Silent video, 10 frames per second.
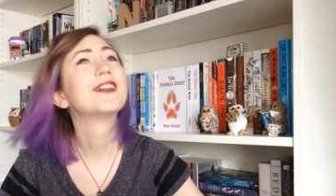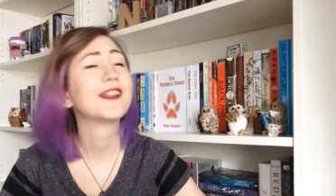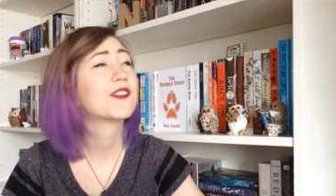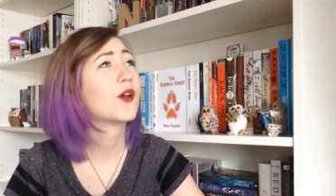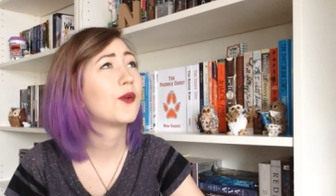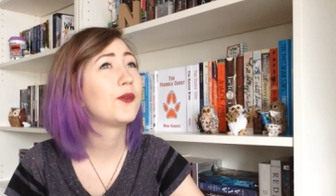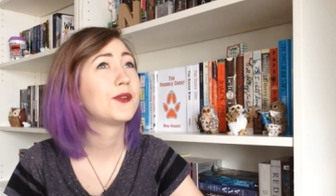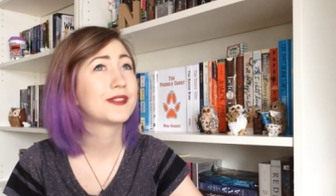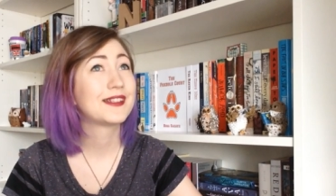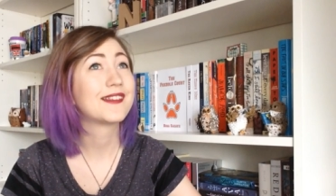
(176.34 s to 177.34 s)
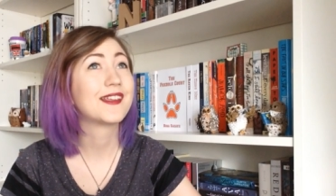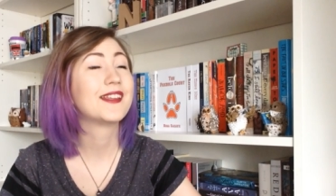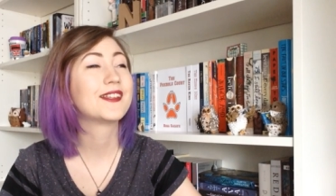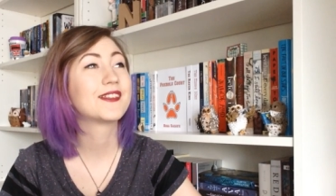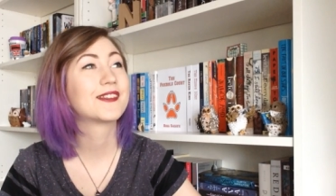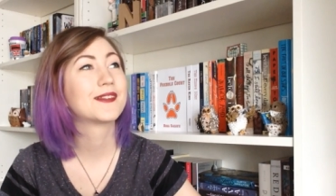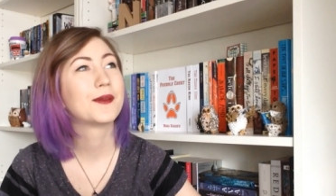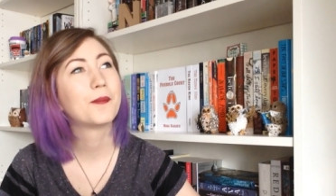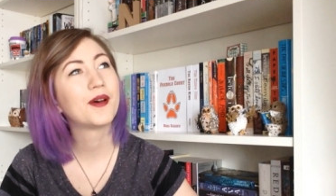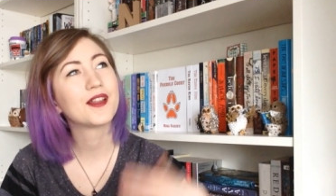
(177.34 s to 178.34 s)
and soul to say this,
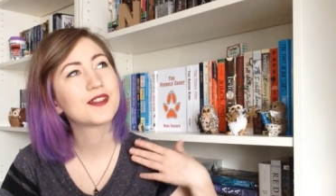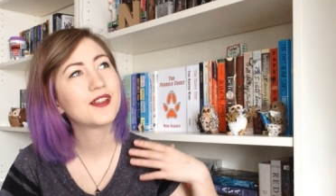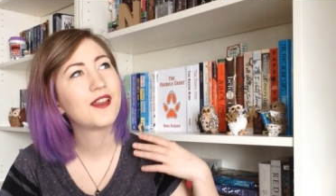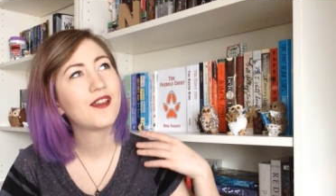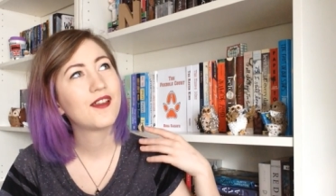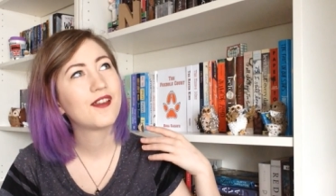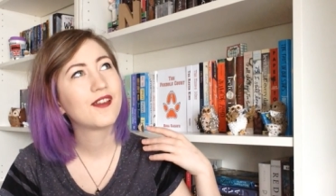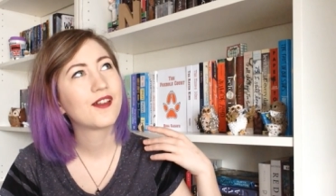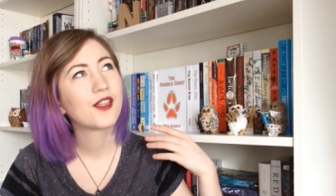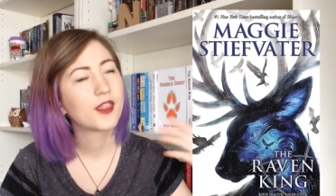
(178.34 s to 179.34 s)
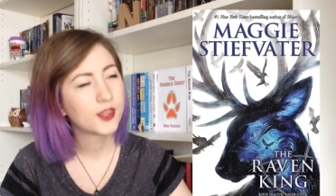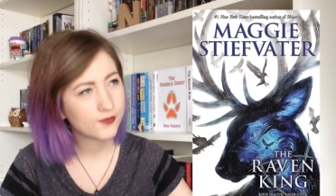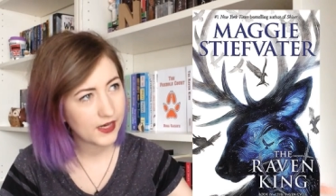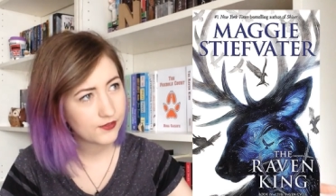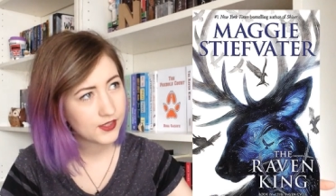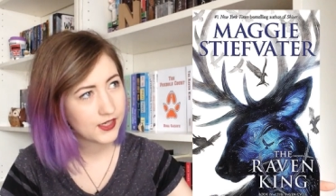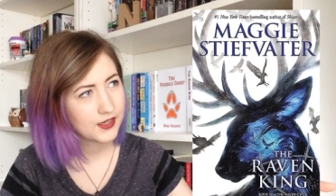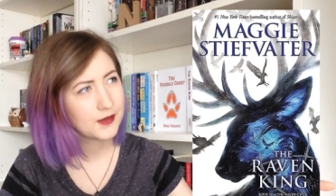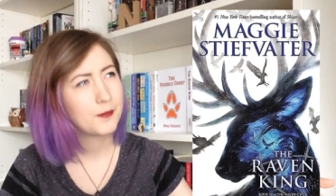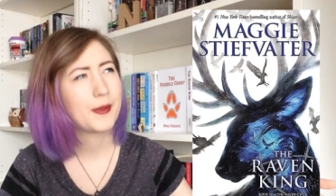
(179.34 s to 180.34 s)
but The Raven
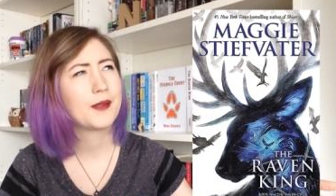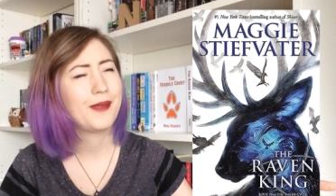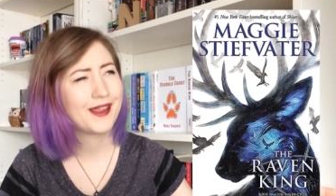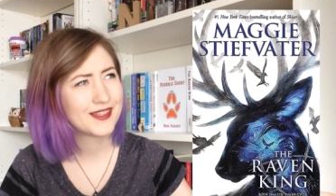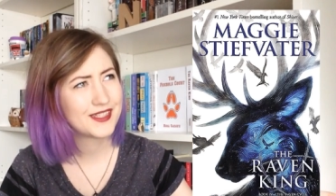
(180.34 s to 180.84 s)
King by Maggie